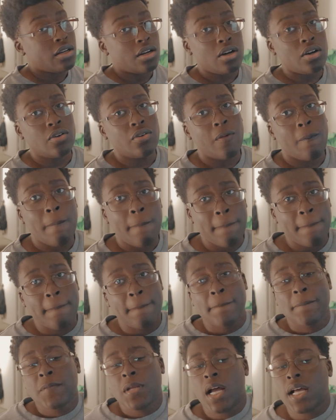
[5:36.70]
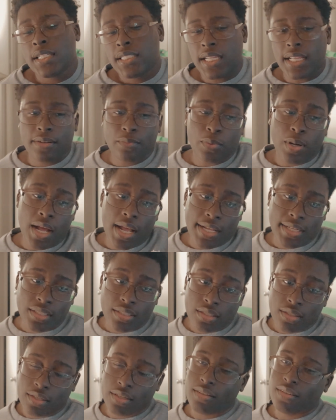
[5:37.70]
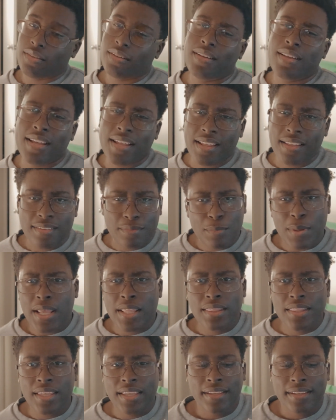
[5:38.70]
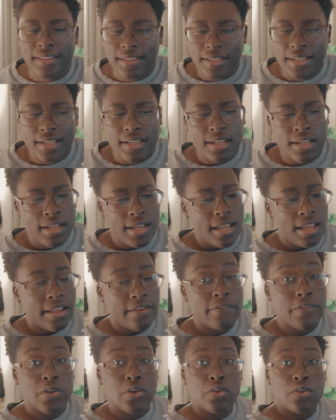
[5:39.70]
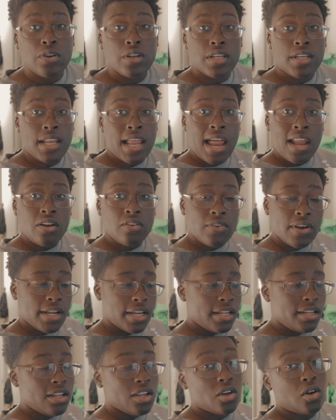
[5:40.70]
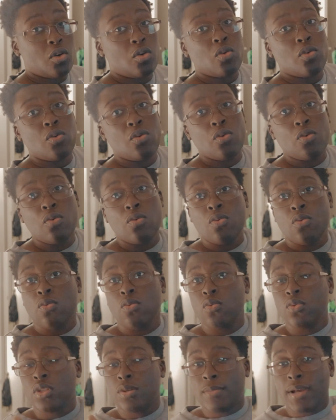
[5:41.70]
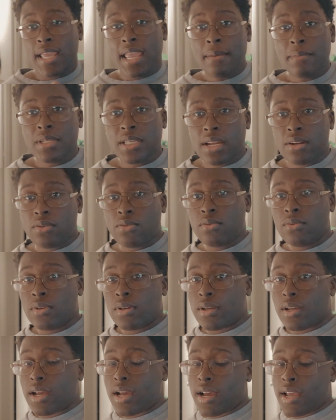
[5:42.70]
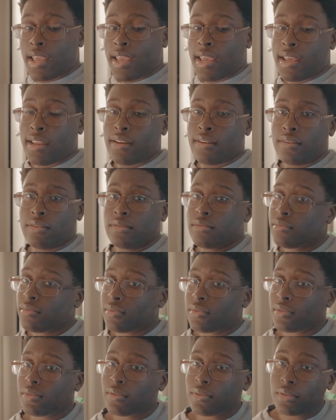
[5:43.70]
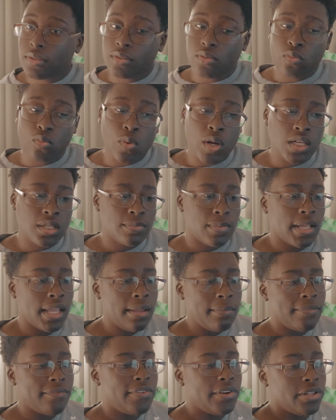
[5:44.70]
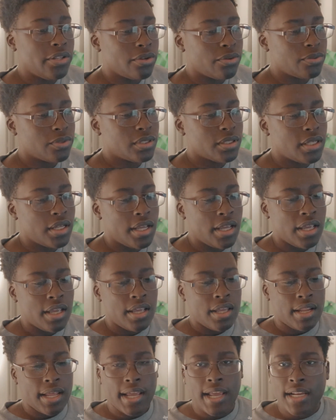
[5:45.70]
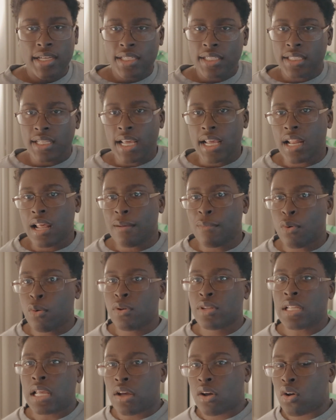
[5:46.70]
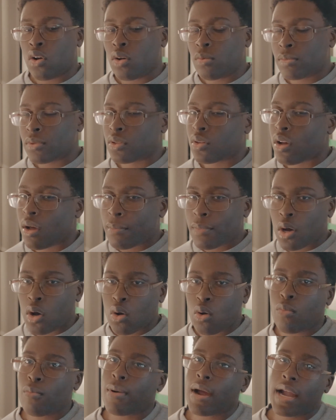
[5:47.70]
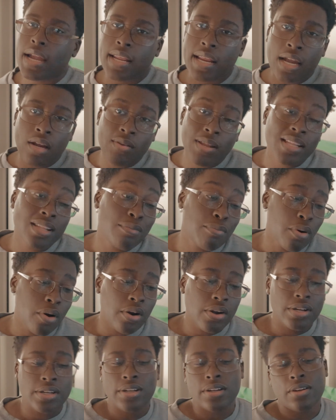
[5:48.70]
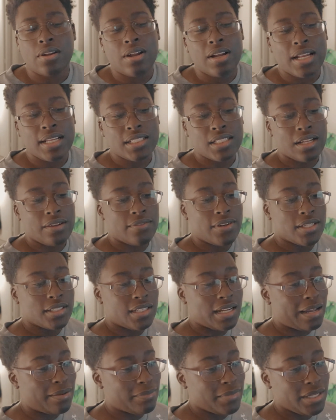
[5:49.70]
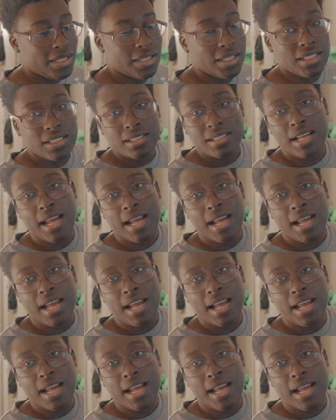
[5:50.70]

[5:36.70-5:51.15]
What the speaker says: Oh, content-wise. Main thing. If you're not already, go to my gaming channel and watch my gaming videos. Like I just said, I'm always at home, so I'm a homebody. I don't like the party and all that stuff. That's not me.